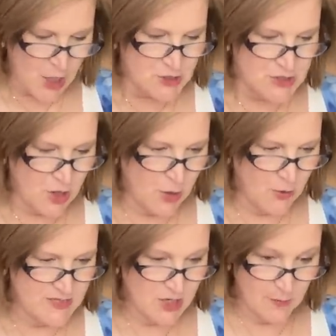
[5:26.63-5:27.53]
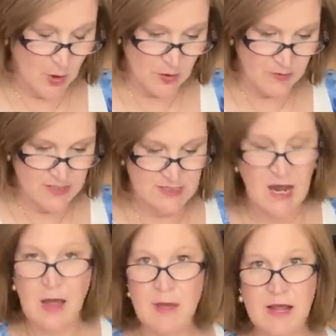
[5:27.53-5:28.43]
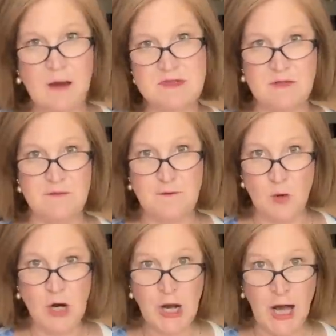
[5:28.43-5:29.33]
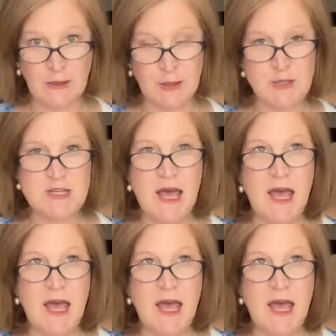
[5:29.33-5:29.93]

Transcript: So it's a kimono this time. It comes in four colors.